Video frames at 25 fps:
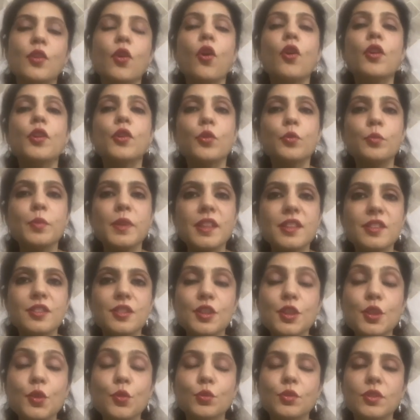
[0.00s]
or obese
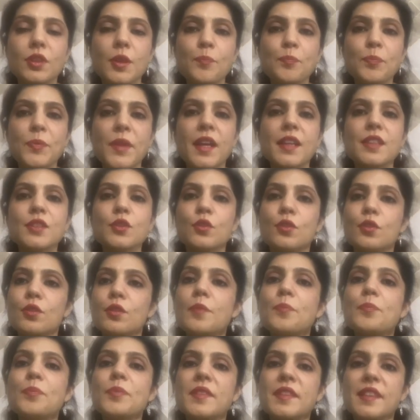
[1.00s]
youth.
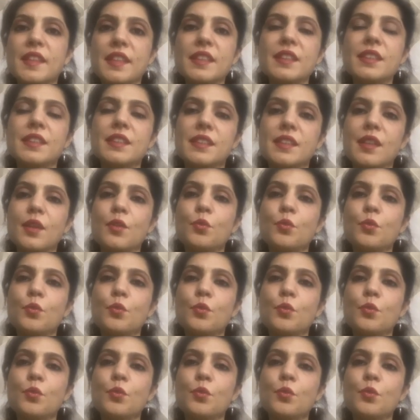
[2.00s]
So this